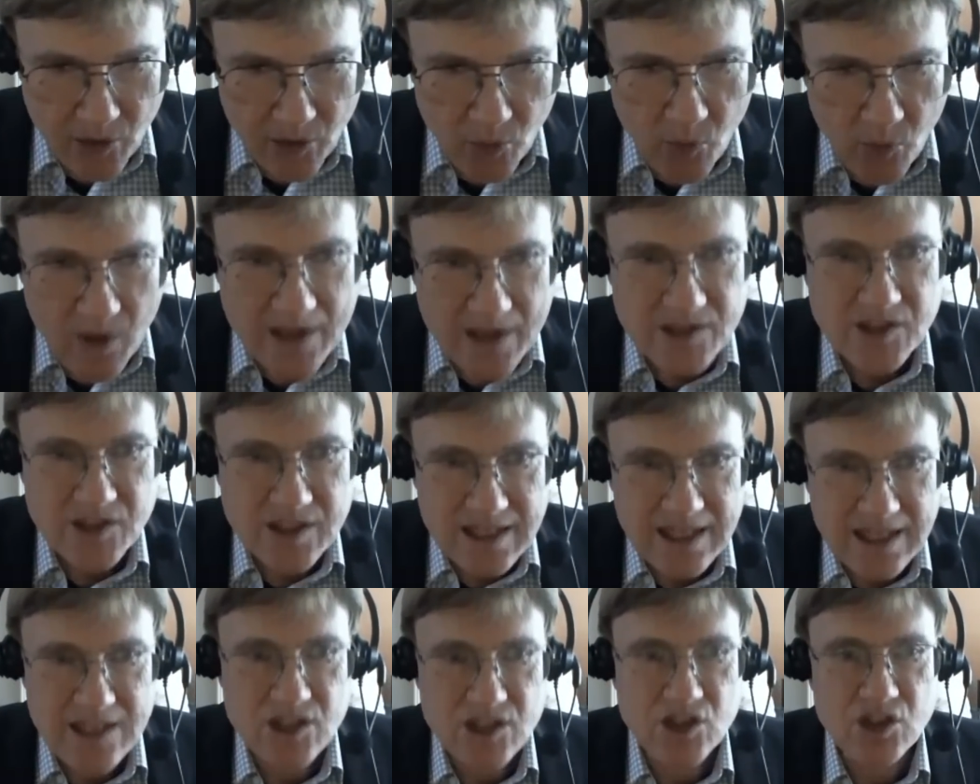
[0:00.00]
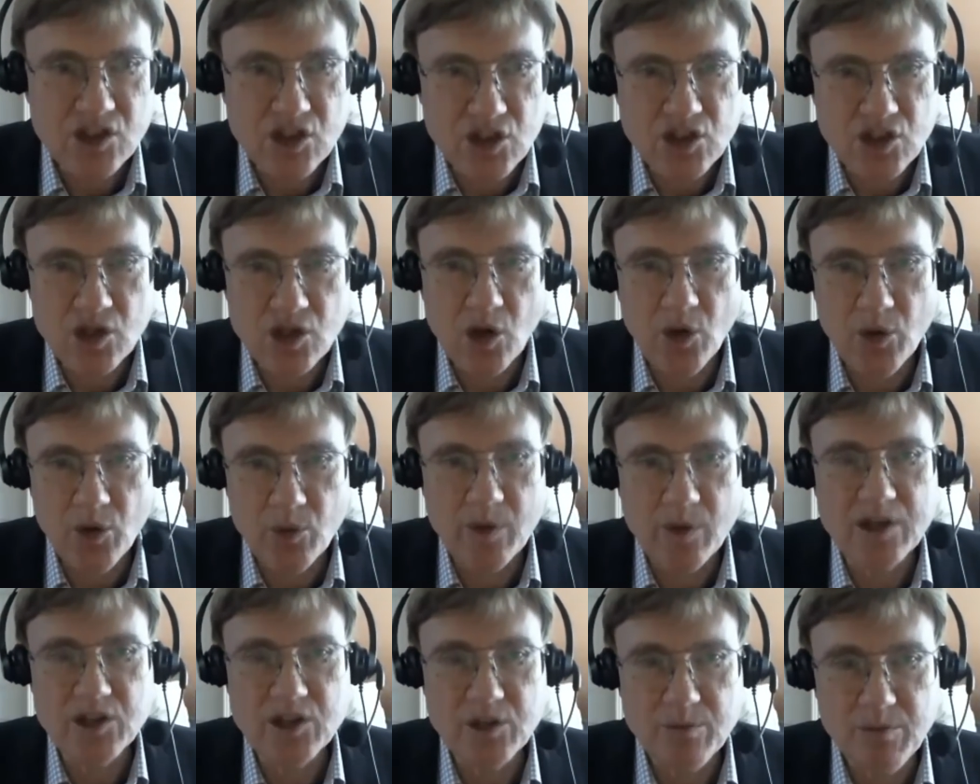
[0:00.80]
West needs to show the
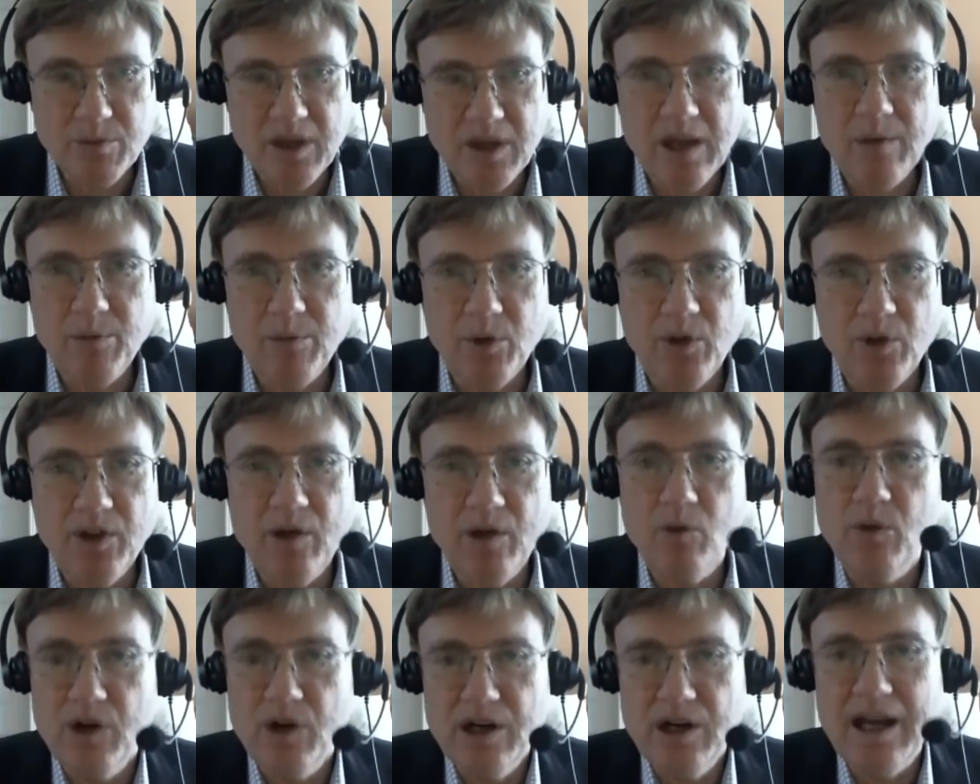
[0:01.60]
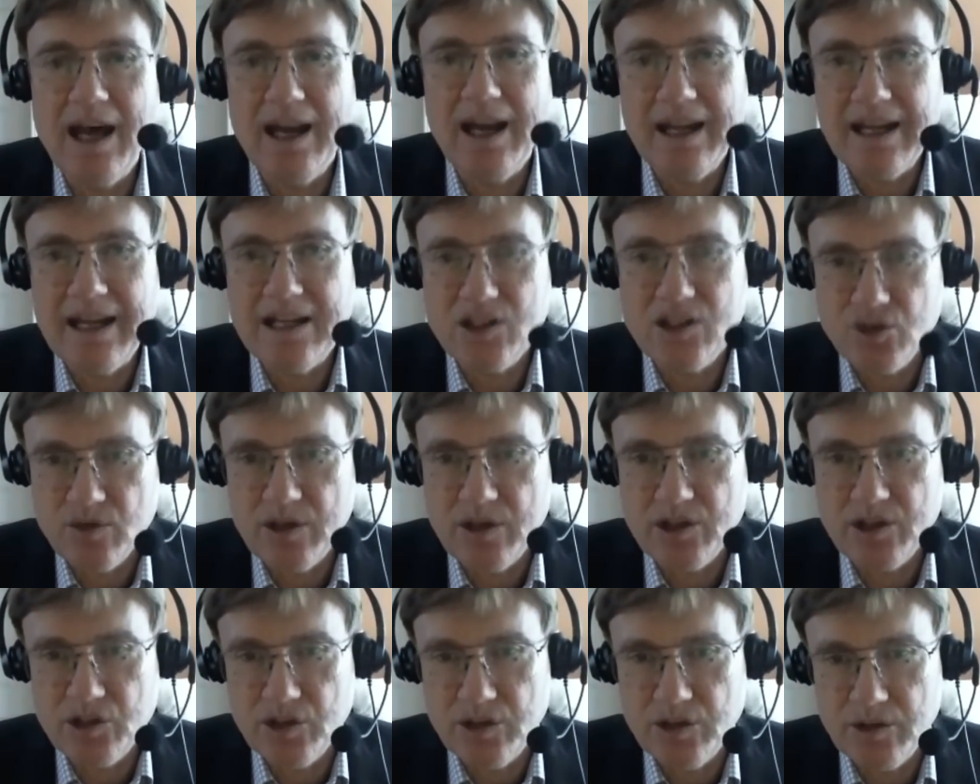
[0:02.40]
Russian people that we're not against
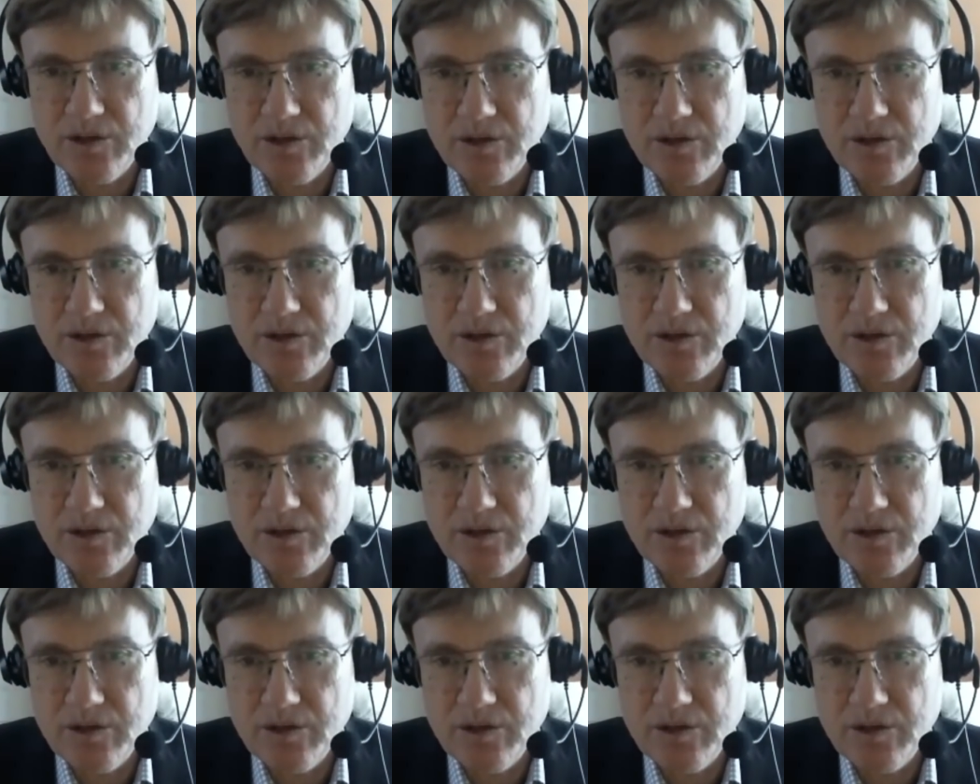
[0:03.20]
Russia.